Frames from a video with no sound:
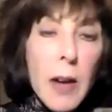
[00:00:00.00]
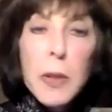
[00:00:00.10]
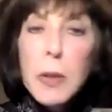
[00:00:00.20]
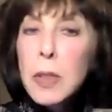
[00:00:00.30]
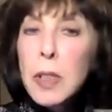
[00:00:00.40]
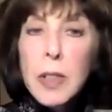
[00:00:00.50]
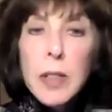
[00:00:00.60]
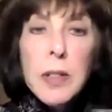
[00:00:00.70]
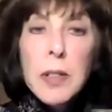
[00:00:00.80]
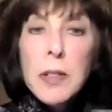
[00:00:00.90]
how you
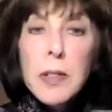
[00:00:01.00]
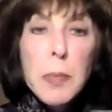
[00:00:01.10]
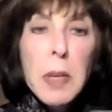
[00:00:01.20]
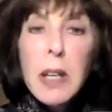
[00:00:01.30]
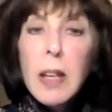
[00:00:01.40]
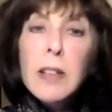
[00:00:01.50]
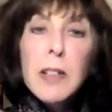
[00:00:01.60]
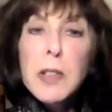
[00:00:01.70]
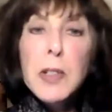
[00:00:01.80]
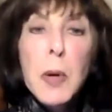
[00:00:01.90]
learned to speak
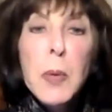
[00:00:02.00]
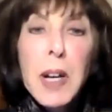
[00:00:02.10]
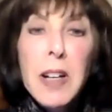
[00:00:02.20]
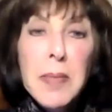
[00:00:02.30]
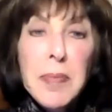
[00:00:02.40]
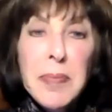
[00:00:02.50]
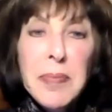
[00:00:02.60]
English so well.